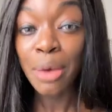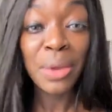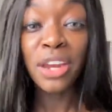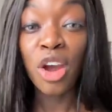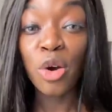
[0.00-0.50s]

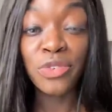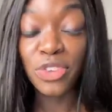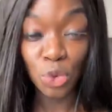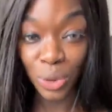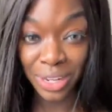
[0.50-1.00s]
Let me know
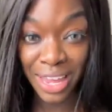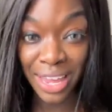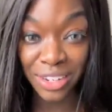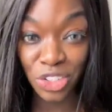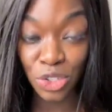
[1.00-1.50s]
if you
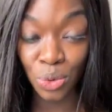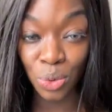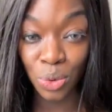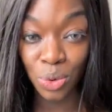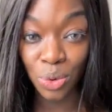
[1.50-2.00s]
relate
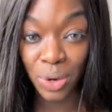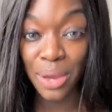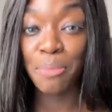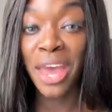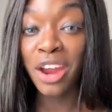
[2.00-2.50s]
to
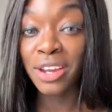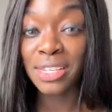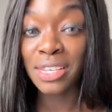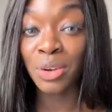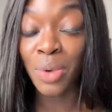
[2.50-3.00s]

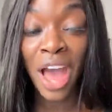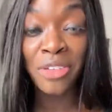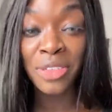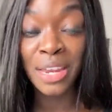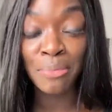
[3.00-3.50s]
comparison
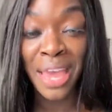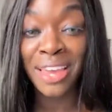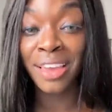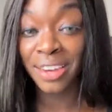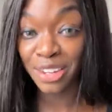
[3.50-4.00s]
rather than
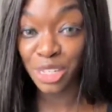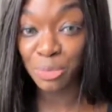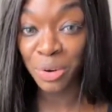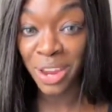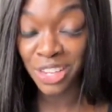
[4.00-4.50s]
making it
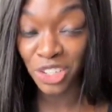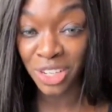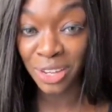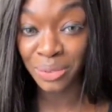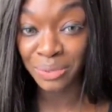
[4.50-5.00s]

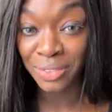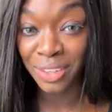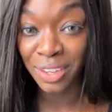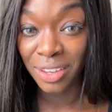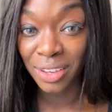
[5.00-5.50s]
inspiration.
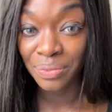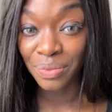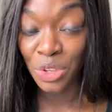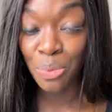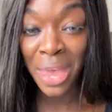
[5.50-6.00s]

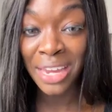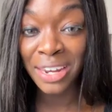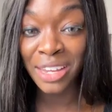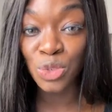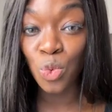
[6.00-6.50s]
You made
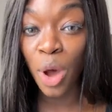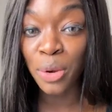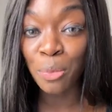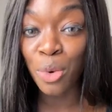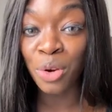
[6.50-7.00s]
it as
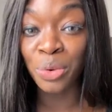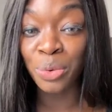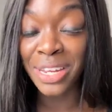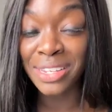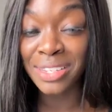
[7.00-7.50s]
one more
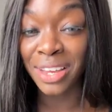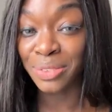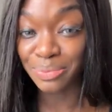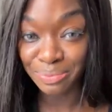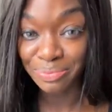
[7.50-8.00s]

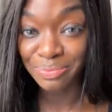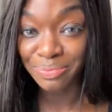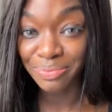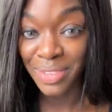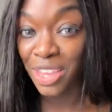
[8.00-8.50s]
reason
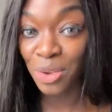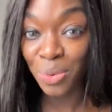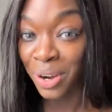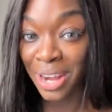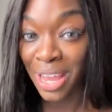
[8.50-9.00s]
that you
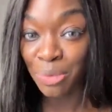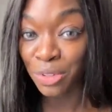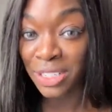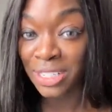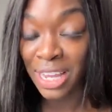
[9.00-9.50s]
weren't
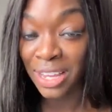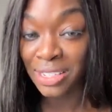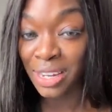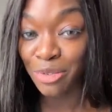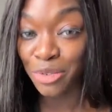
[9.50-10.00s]
able to take
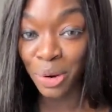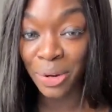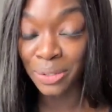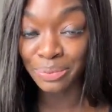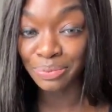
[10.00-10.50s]
a step
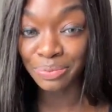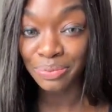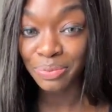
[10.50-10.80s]
forward.